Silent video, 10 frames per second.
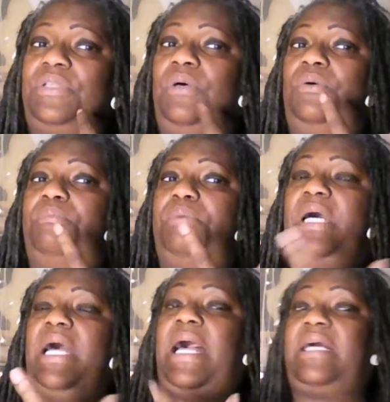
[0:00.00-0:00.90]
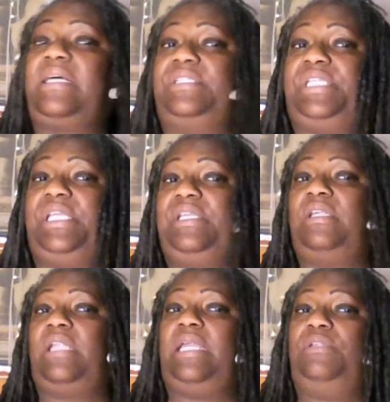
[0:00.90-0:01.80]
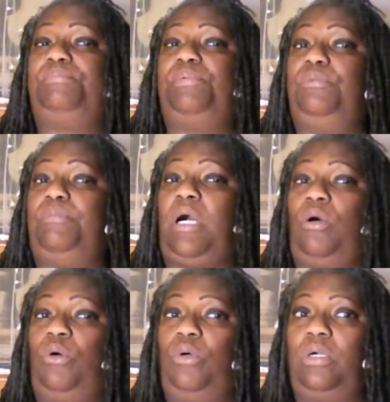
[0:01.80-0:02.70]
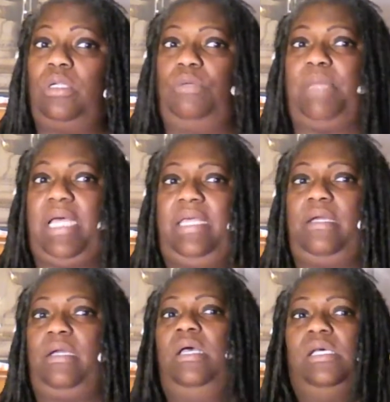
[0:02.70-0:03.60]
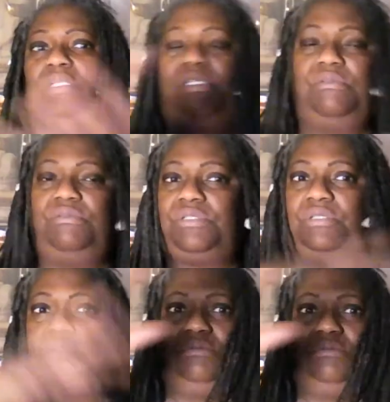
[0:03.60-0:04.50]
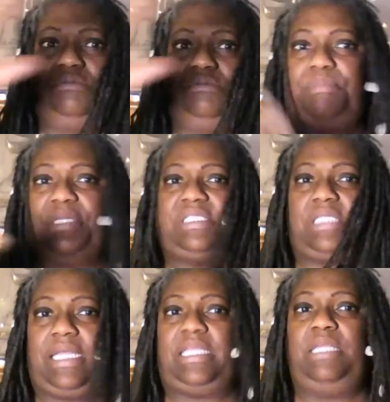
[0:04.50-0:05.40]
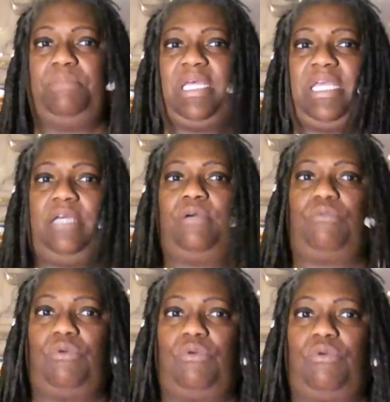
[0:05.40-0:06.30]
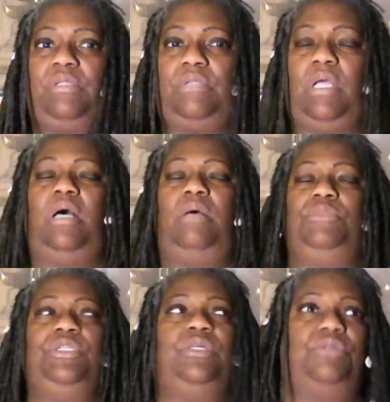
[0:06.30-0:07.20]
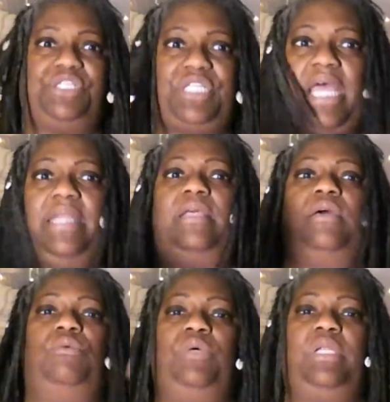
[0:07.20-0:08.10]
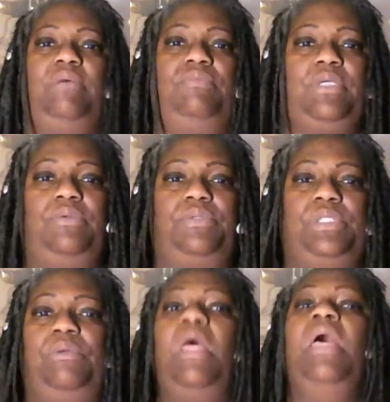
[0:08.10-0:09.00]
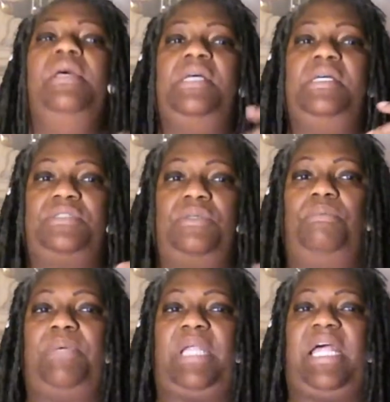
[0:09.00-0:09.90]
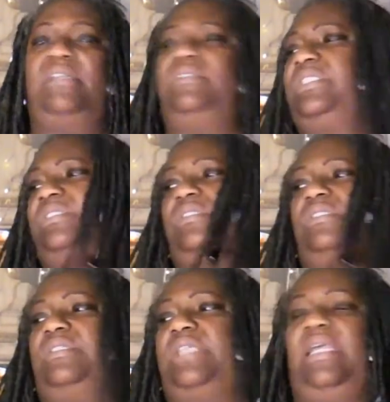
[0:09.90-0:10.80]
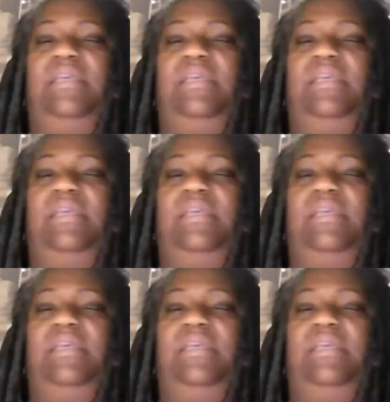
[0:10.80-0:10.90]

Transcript: So, but I continue like to put my oil on my hair to basically like keep my hair growing, shiny or whatever you're gonna do. So, but I can. This is a